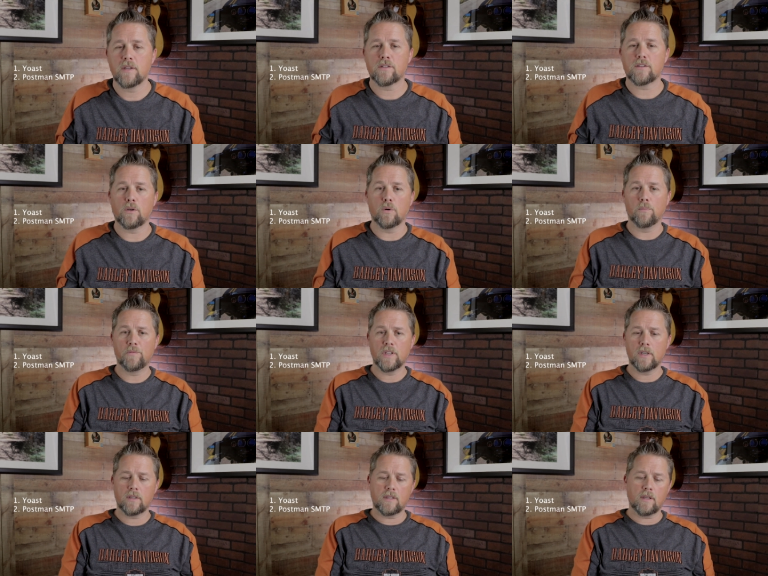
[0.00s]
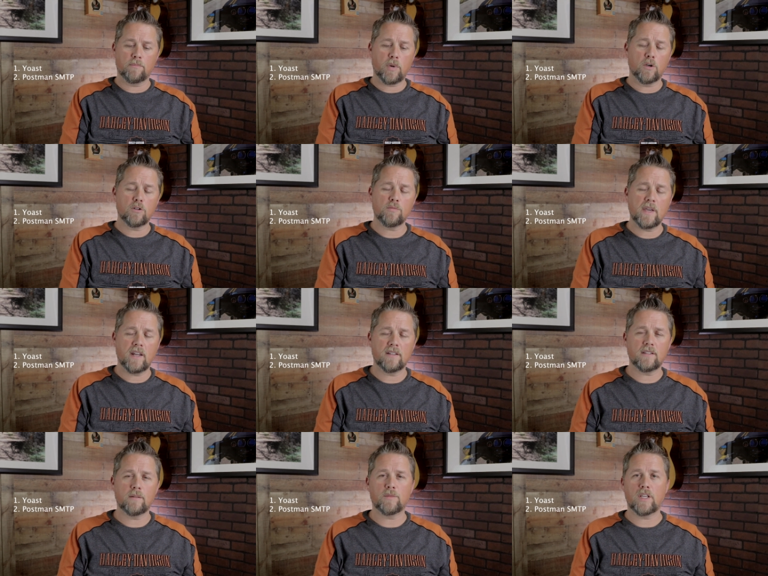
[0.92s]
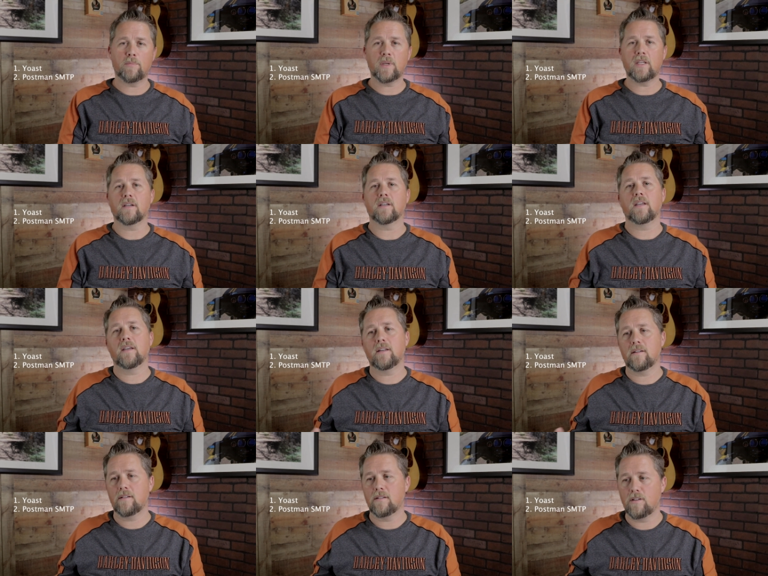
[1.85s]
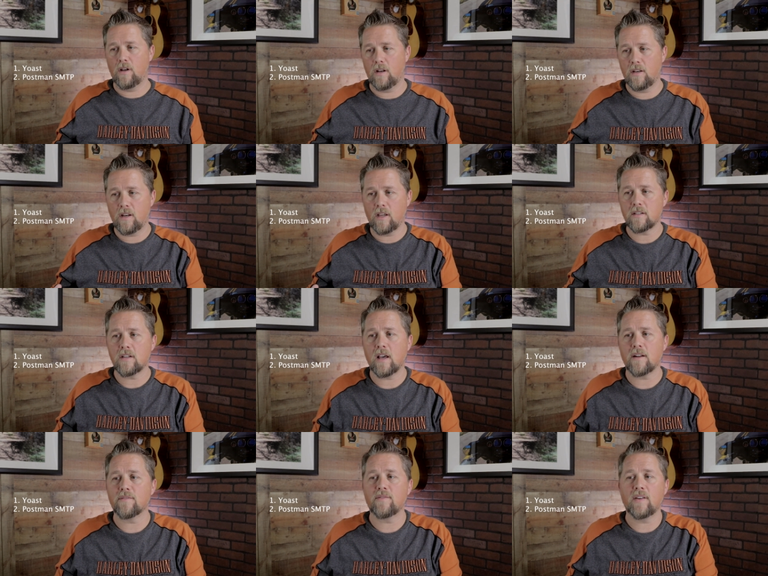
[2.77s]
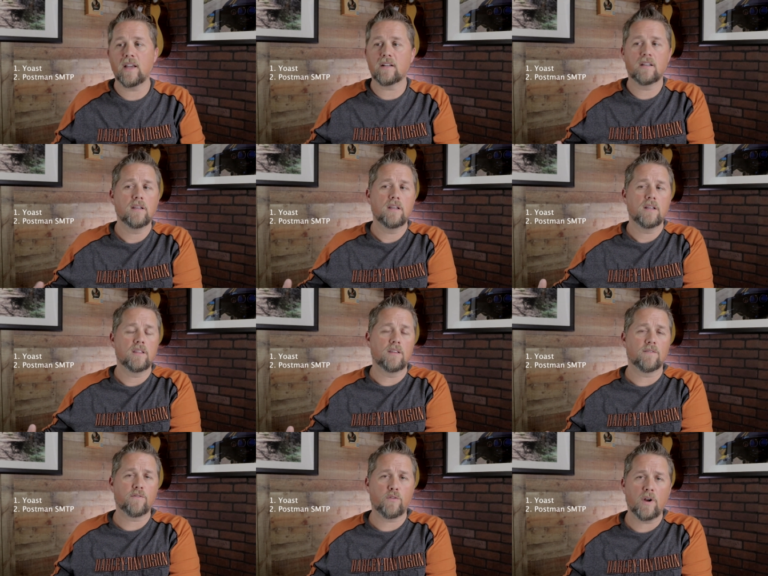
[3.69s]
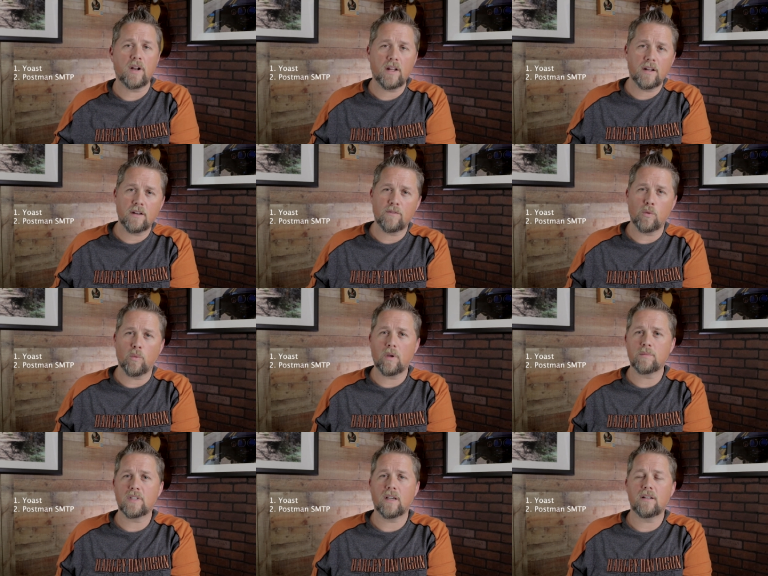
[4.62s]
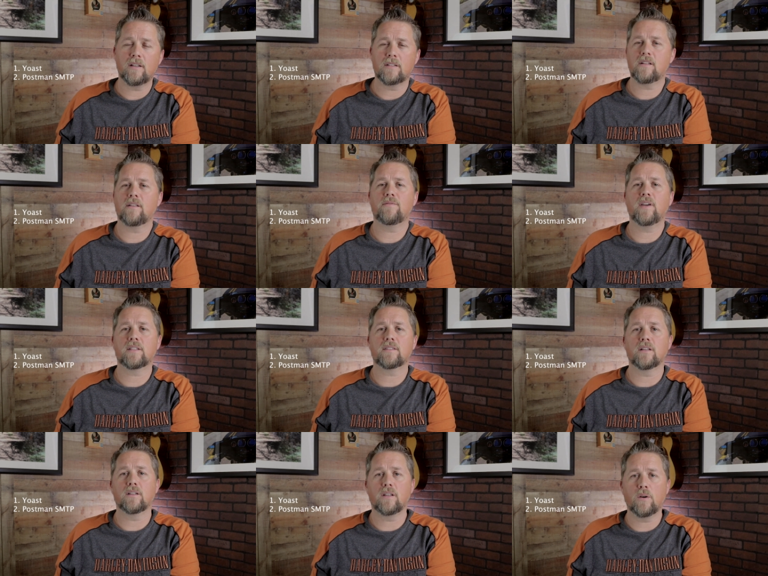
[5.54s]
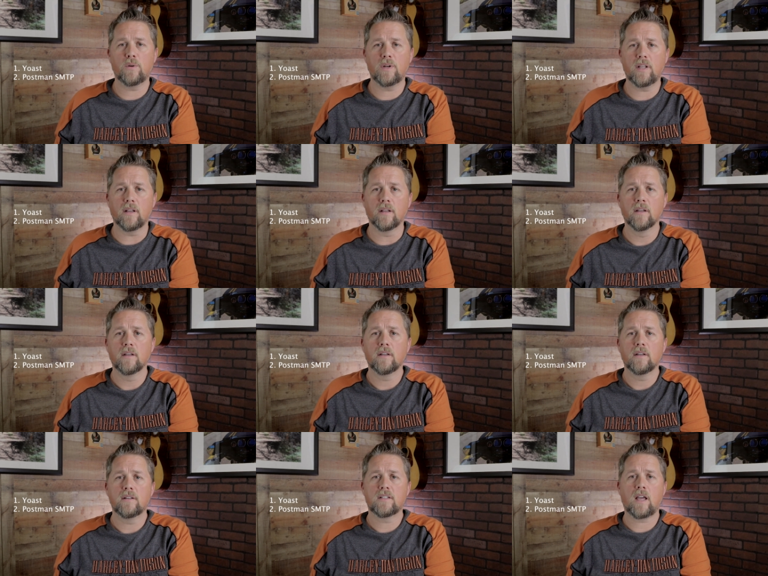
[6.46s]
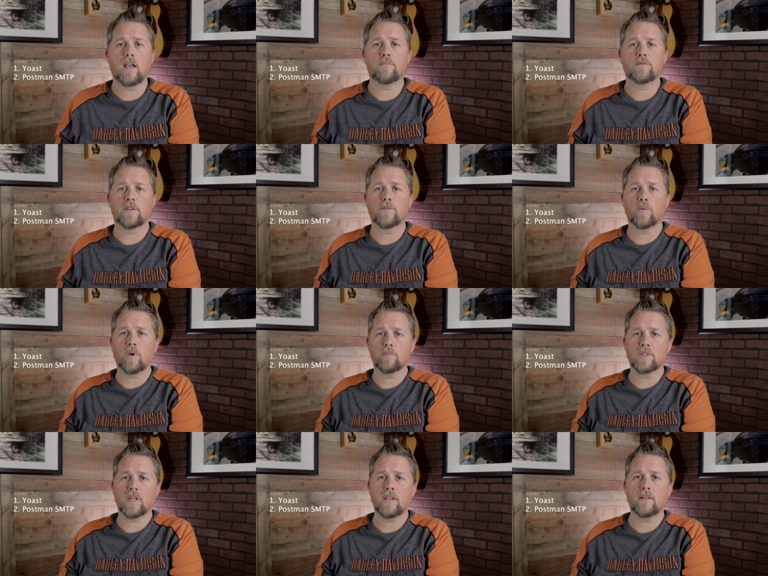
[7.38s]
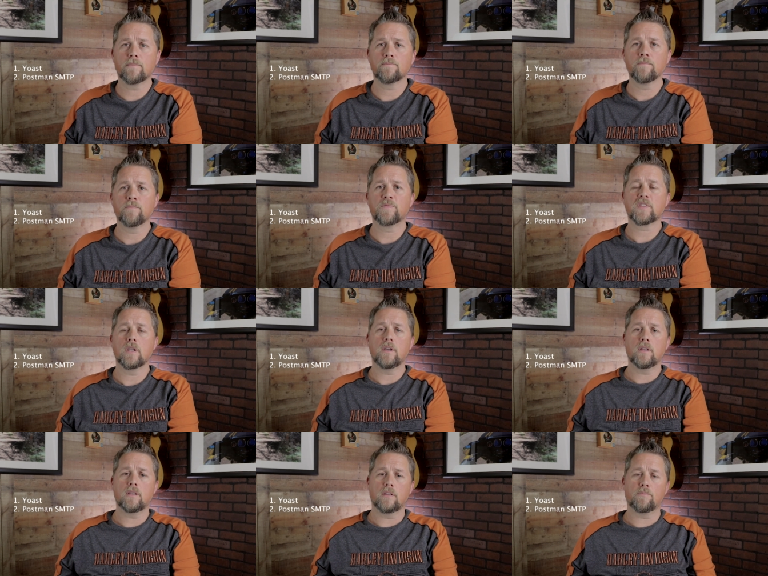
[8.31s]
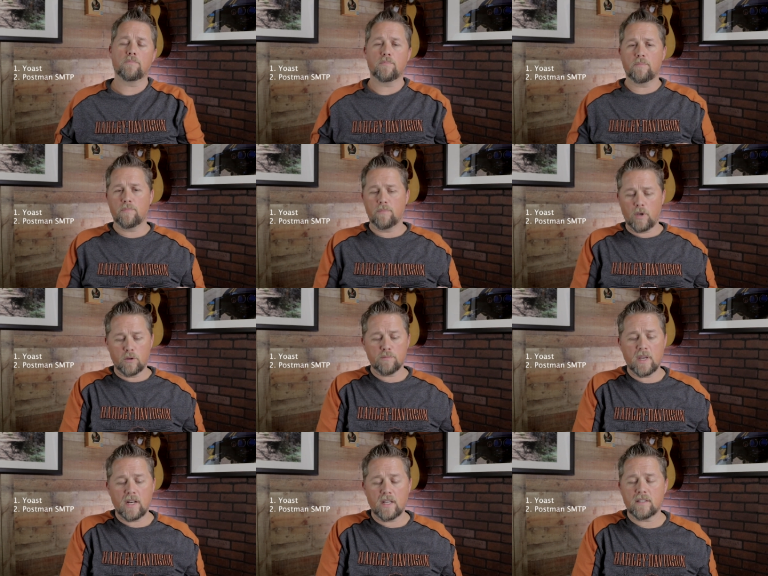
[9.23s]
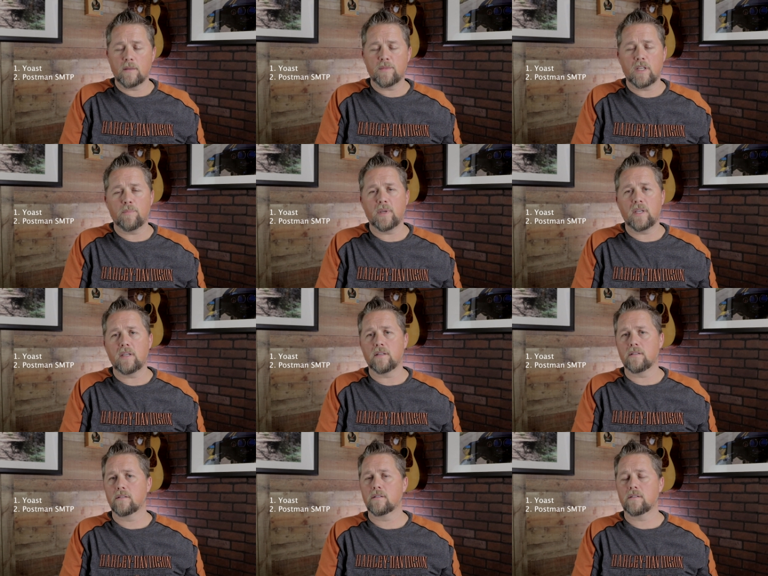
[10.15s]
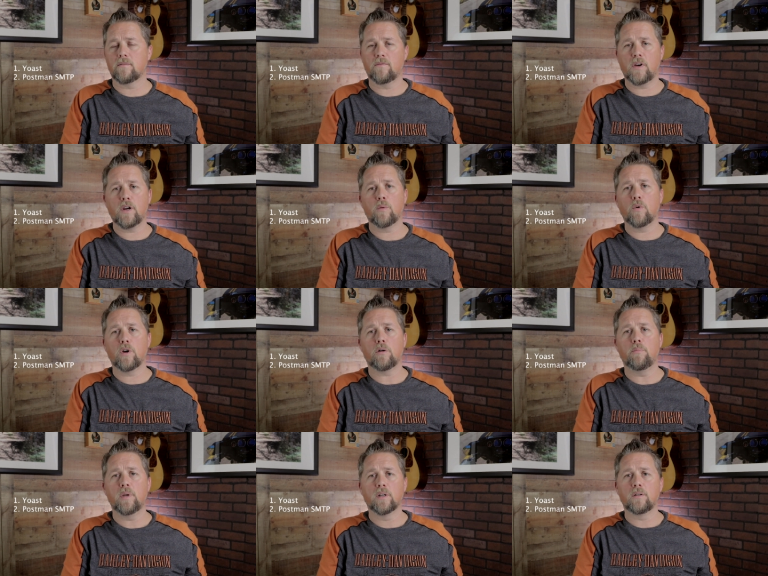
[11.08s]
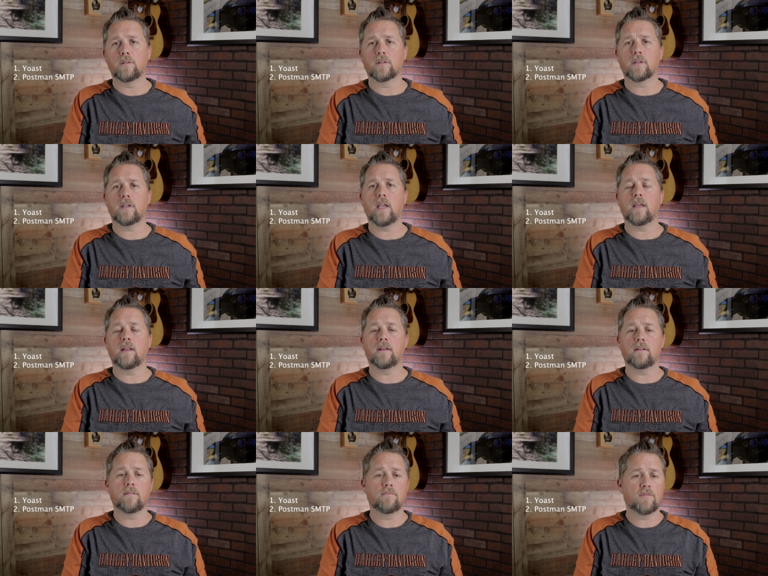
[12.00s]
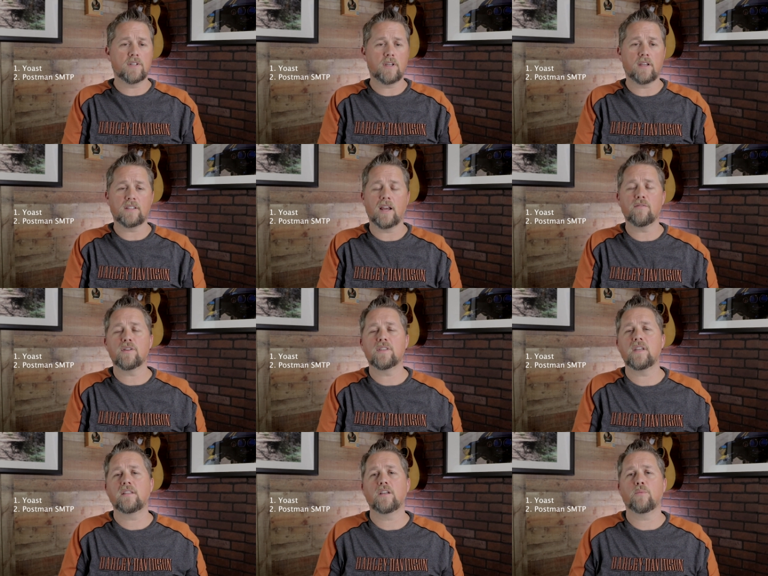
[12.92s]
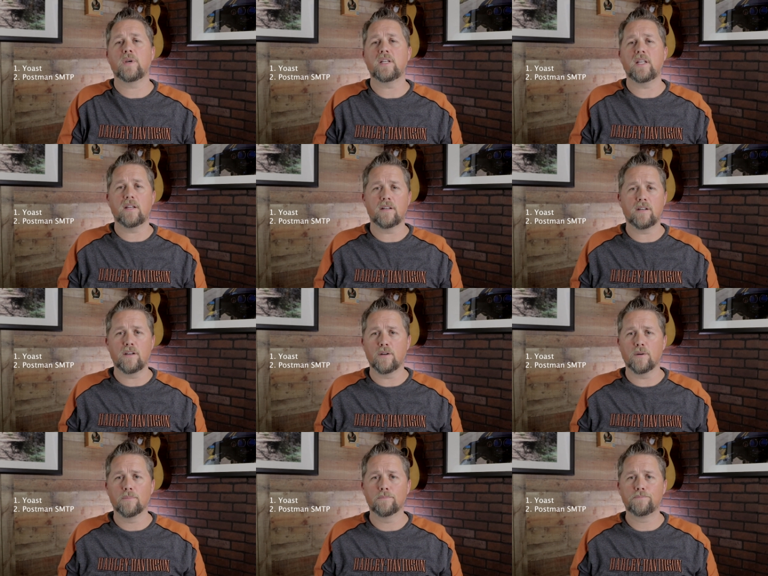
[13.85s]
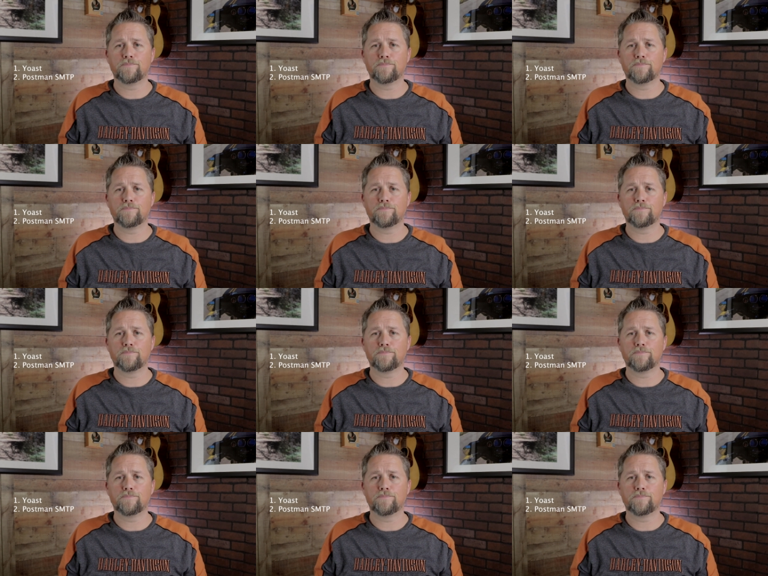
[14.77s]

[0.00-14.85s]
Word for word: So the Postman SMTP, again, does not affect the front end of the website, does not affect the loading times of the website. The Postman SMTP is very well built and does everything that we need it to do.